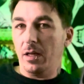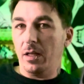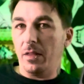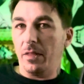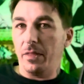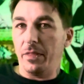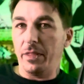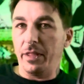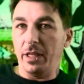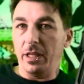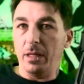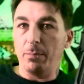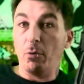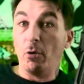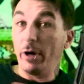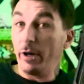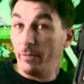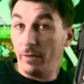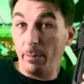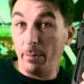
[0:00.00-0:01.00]
the
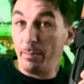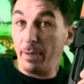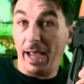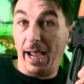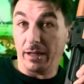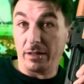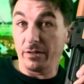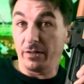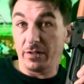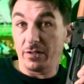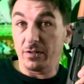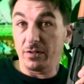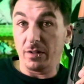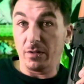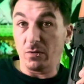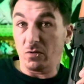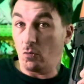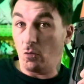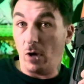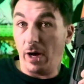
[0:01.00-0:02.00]
point of impact on this thing
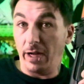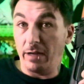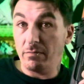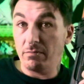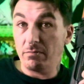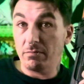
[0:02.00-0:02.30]
was great.